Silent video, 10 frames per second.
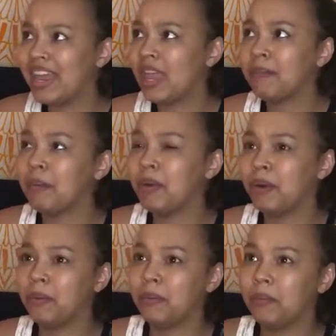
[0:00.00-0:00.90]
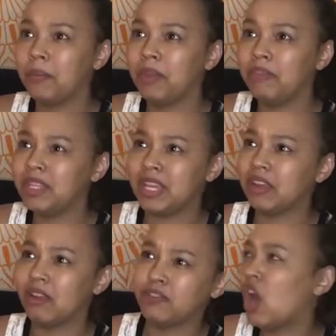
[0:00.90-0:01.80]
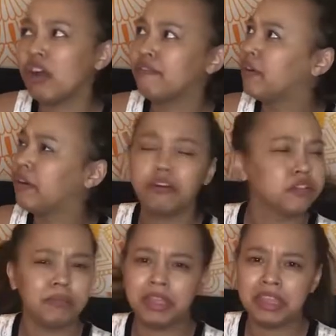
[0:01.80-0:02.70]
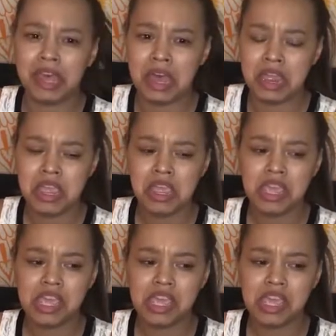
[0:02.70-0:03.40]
I can't remember if he's, like, a photographer or something like that,